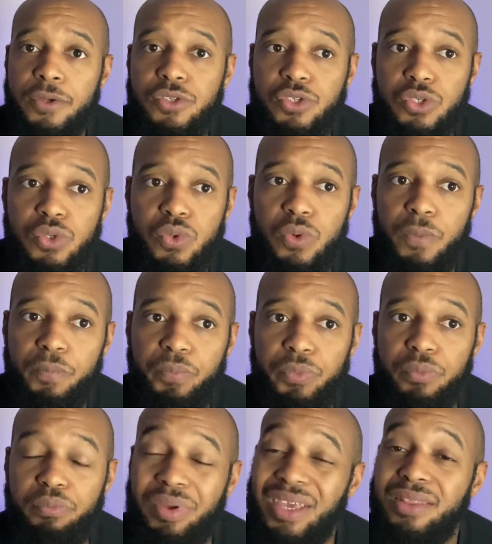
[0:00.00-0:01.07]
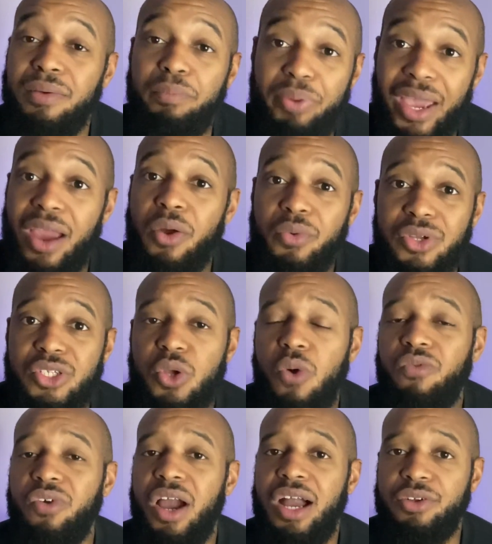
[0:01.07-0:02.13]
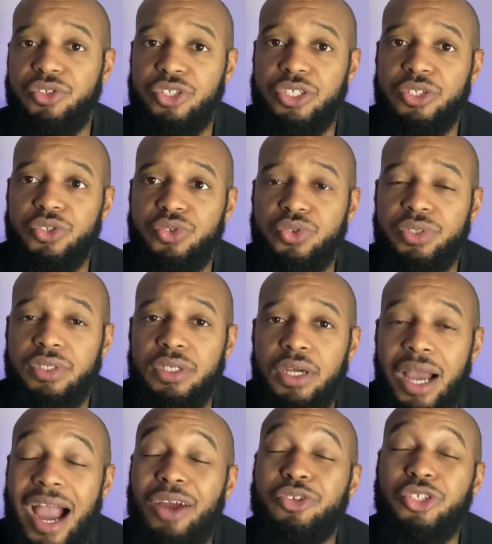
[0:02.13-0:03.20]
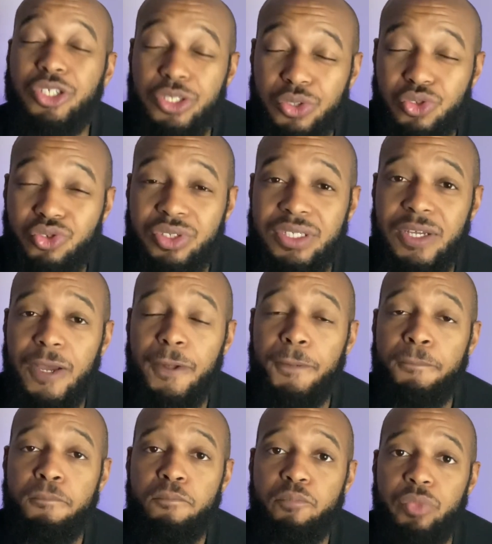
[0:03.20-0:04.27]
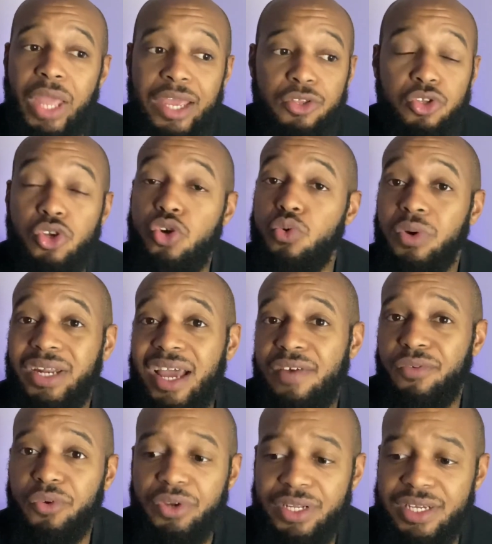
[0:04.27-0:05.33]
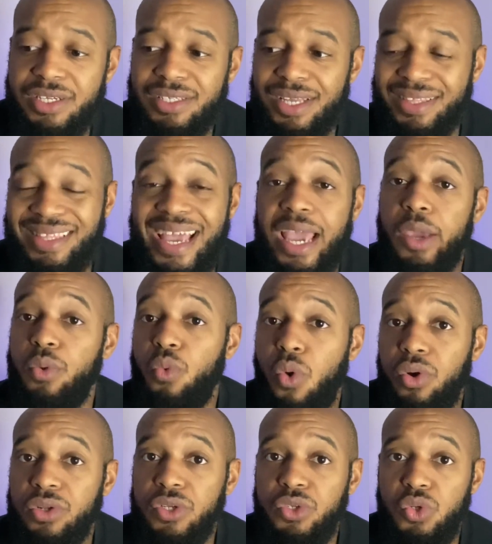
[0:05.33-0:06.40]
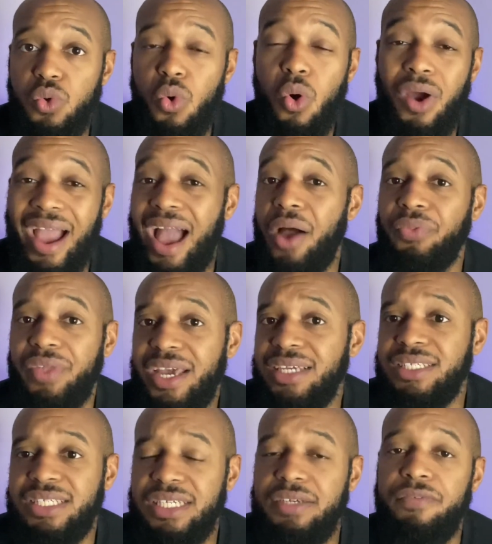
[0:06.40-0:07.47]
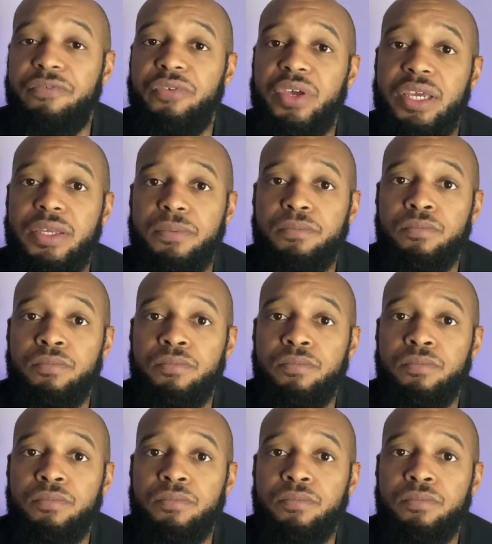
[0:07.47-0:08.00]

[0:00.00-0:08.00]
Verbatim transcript: to be the parents over our children, our children, and do whatever it is that they want to do or how they see fit,